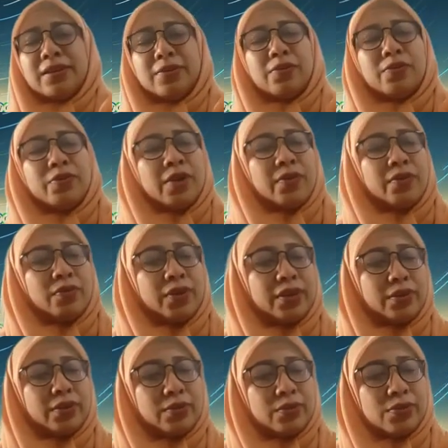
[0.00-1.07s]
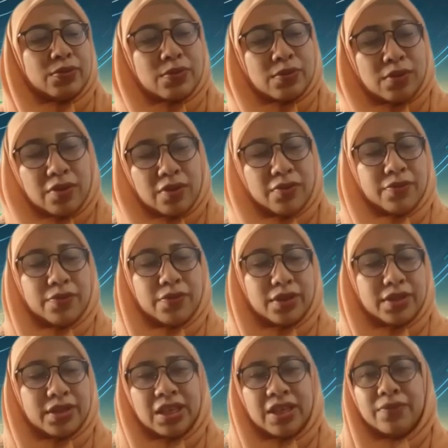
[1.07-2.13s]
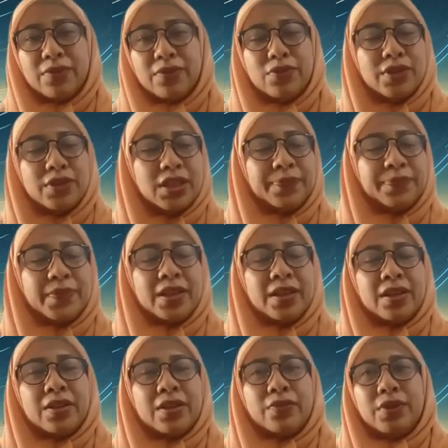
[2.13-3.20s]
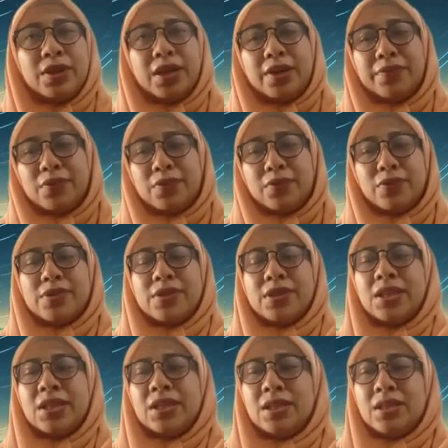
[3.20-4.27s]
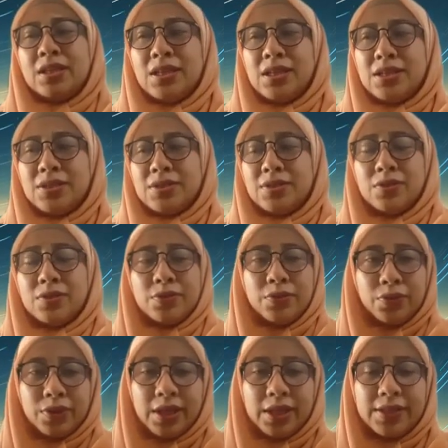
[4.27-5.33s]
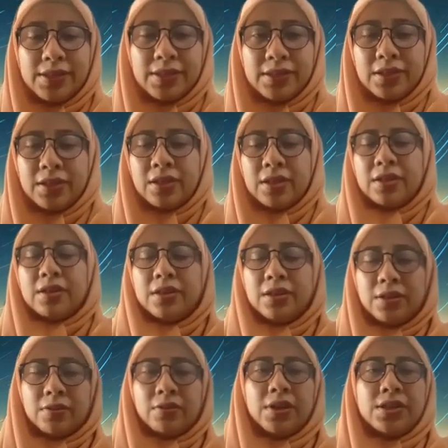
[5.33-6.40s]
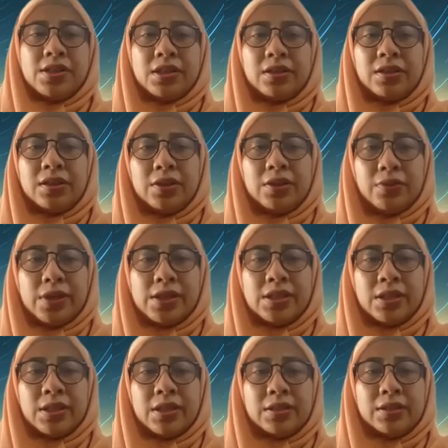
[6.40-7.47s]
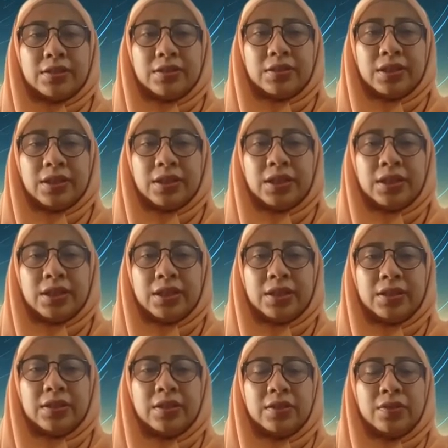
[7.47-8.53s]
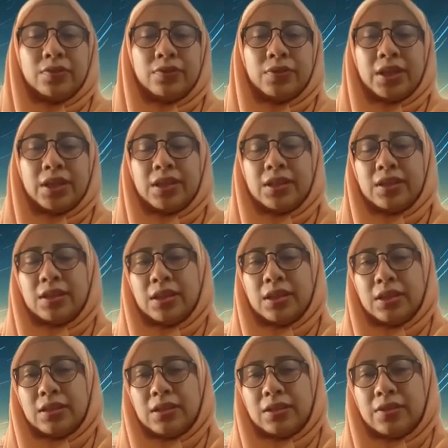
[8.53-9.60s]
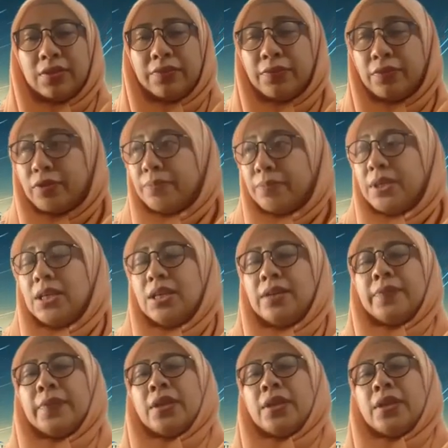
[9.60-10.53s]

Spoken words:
when we want to solve for stellar evolution, we have to consider these two things. The original equation here, 1 until 4b,